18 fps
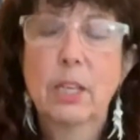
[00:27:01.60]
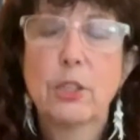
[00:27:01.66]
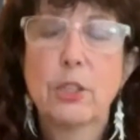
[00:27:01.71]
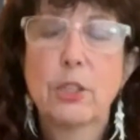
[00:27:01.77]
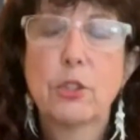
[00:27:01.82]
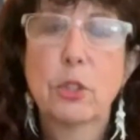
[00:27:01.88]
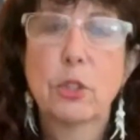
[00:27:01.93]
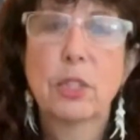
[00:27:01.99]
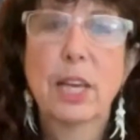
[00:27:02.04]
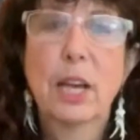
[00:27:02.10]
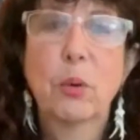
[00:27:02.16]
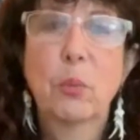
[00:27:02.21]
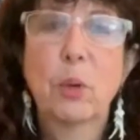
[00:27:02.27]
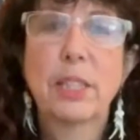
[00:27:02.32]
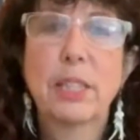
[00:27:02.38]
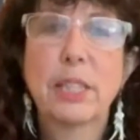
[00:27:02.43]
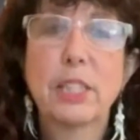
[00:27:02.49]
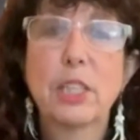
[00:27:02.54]
So that
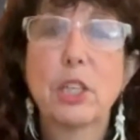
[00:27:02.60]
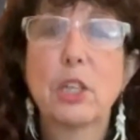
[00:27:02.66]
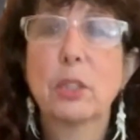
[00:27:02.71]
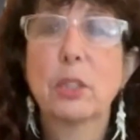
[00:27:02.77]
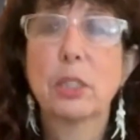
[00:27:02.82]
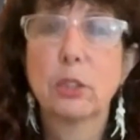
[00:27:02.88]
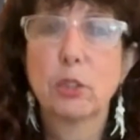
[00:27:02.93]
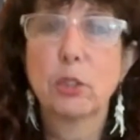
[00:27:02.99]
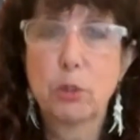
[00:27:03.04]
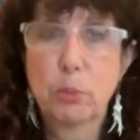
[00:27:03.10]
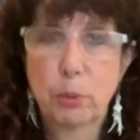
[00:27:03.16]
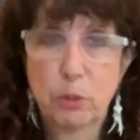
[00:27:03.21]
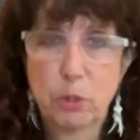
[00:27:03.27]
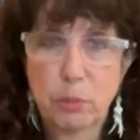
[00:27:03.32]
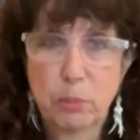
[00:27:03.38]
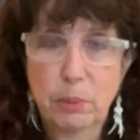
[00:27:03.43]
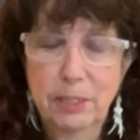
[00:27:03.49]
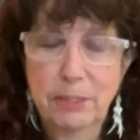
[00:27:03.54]
way they know that they're
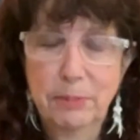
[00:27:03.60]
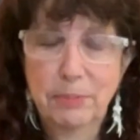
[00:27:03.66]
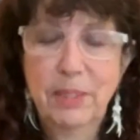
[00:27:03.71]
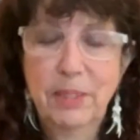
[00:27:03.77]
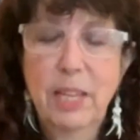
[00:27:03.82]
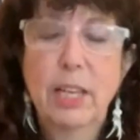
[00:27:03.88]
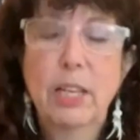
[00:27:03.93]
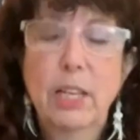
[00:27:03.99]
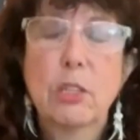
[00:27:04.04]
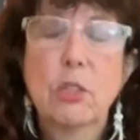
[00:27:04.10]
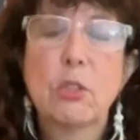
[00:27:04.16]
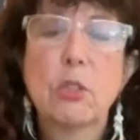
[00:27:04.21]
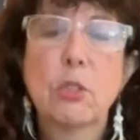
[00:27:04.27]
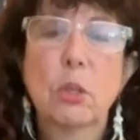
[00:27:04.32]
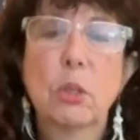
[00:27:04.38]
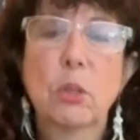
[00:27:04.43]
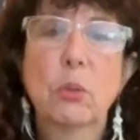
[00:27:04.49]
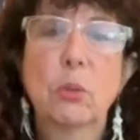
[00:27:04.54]
supposed to be.
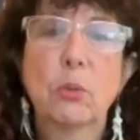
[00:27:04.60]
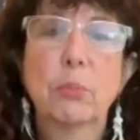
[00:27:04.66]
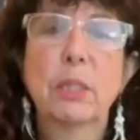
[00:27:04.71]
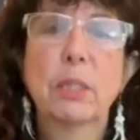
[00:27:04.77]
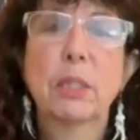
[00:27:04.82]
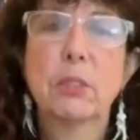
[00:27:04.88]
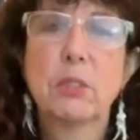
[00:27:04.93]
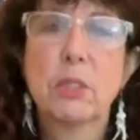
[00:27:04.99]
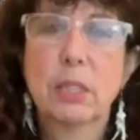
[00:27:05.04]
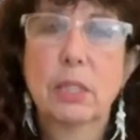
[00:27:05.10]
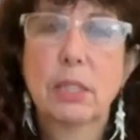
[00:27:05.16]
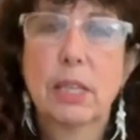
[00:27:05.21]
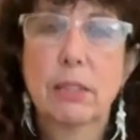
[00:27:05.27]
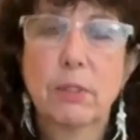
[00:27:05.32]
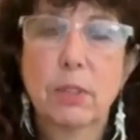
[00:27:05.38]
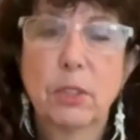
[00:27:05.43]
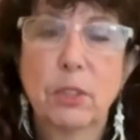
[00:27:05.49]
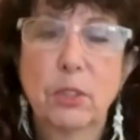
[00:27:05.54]
So, but there's a lot
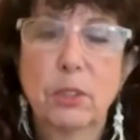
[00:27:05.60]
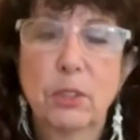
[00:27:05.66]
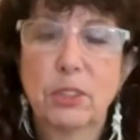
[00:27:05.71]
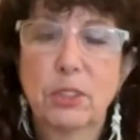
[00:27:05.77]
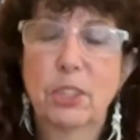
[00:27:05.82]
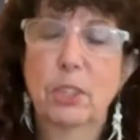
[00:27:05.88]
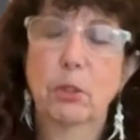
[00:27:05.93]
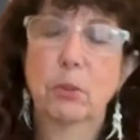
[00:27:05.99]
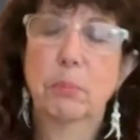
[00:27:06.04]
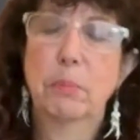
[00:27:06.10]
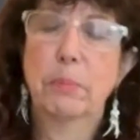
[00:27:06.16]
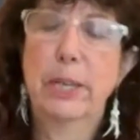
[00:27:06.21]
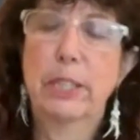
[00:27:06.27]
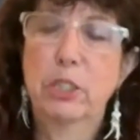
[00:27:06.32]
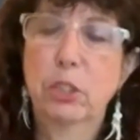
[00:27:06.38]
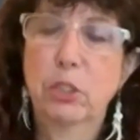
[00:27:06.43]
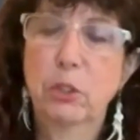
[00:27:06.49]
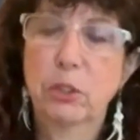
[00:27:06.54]
of other,
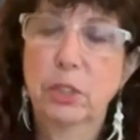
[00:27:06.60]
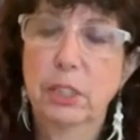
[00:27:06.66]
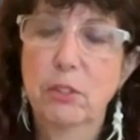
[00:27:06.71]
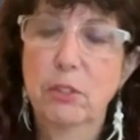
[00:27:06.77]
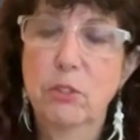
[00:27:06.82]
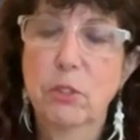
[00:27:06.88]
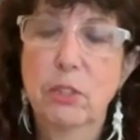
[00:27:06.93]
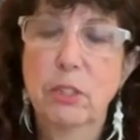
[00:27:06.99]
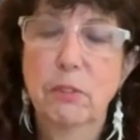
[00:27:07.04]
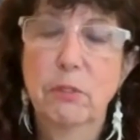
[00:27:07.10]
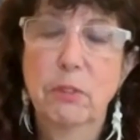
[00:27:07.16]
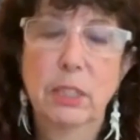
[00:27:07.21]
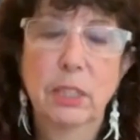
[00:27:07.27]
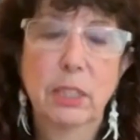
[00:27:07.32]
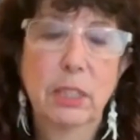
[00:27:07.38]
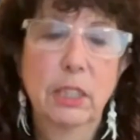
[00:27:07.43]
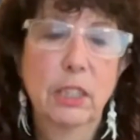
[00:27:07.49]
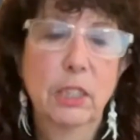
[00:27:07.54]
magical things. So
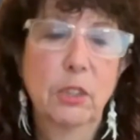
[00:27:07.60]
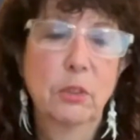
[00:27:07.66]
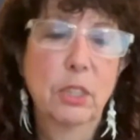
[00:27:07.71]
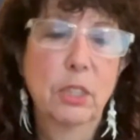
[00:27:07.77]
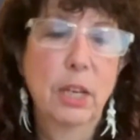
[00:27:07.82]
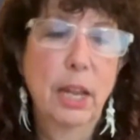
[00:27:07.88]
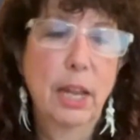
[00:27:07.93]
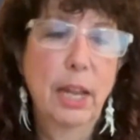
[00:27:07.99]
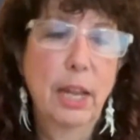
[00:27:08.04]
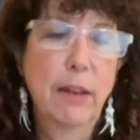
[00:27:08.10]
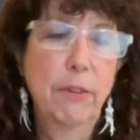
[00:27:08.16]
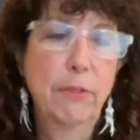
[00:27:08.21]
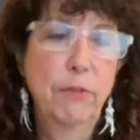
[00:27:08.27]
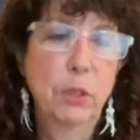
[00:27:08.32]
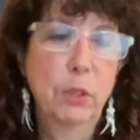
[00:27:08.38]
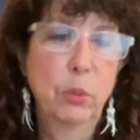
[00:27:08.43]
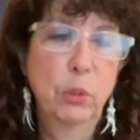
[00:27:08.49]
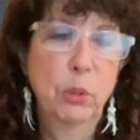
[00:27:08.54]
definitely, have
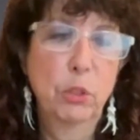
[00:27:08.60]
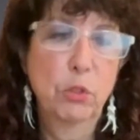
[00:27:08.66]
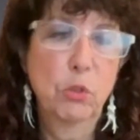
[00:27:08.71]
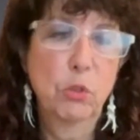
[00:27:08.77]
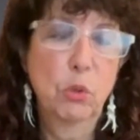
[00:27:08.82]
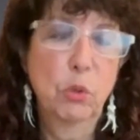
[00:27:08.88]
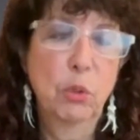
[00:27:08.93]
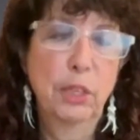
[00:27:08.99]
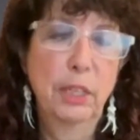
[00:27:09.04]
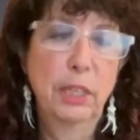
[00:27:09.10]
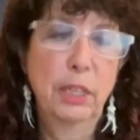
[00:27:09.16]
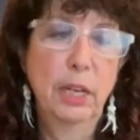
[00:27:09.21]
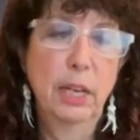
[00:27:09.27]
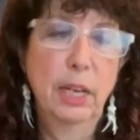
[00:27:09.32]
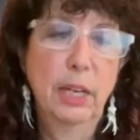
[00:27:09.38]
fun with the story.